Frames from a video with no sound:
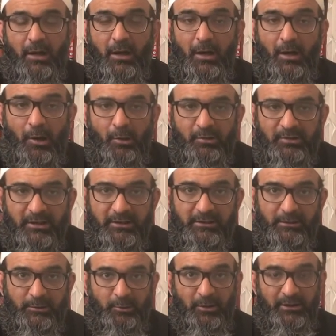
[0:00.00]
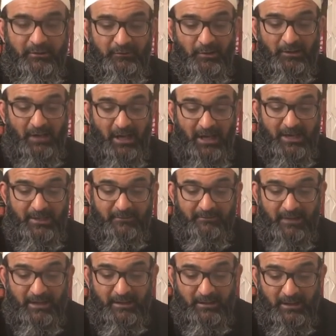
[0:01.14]
holds an equal if not higher
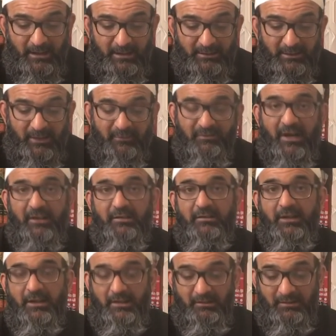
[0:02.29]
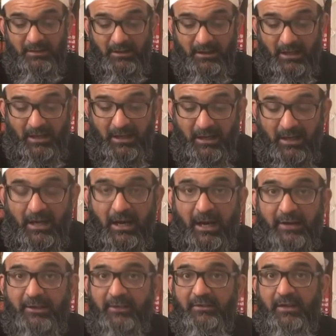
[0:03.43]
rank than fasting, salah and
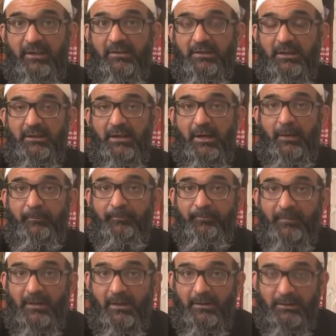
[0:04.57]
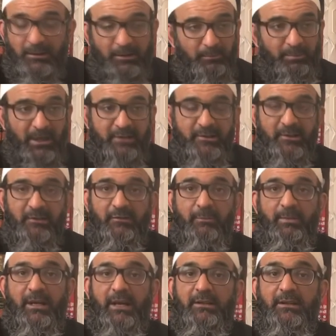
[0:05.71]
giving sadaqah? The companions
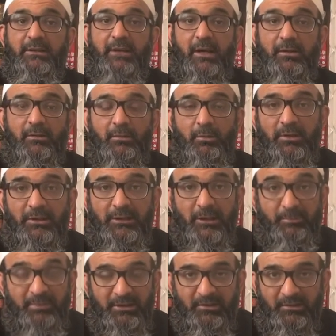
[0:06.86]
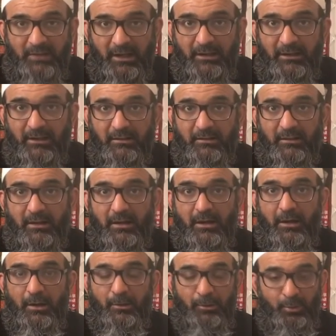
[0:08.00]
replied that, Ya Rasulullah, please tell us.
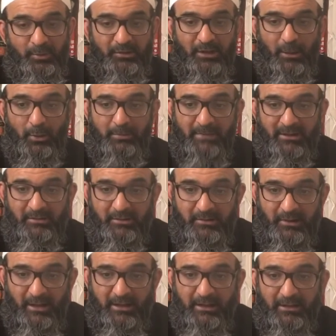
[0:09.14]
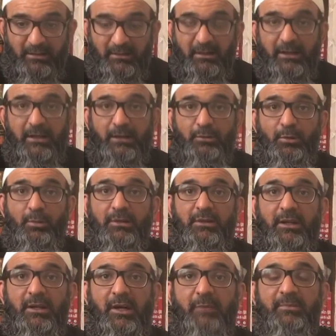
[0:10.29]
To which our Messenger alayhi salatu
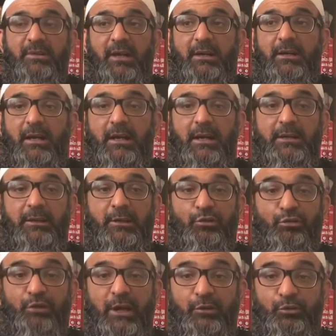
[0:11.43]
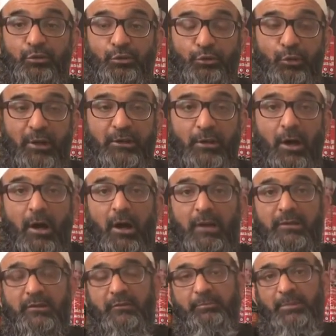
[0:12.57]
wasalam said that try to join the
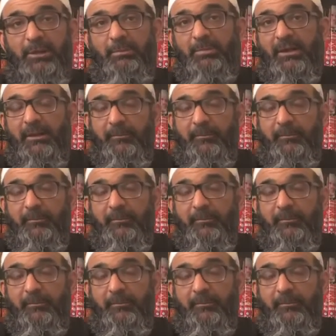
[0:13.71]
hearts of people,